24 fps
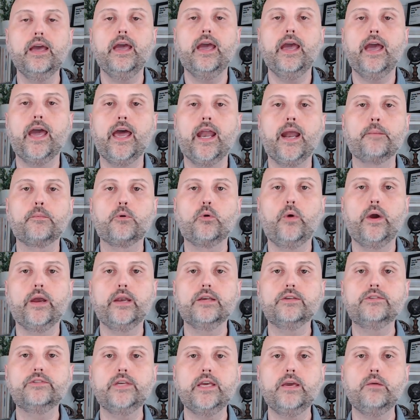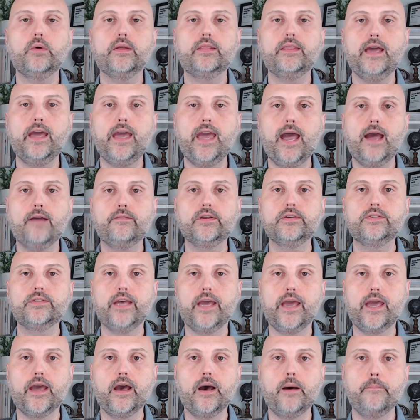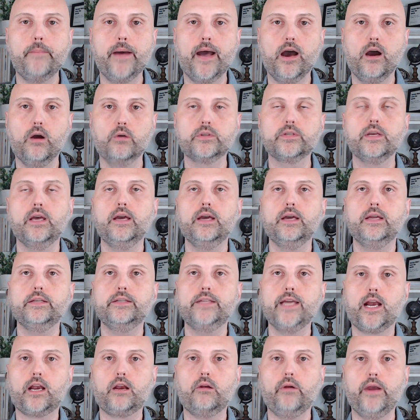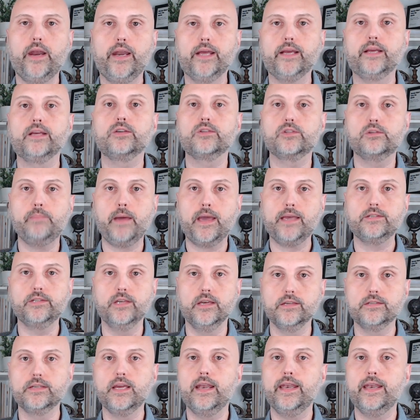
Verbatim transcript: and I'm going to see what they have to say about decorating spaces.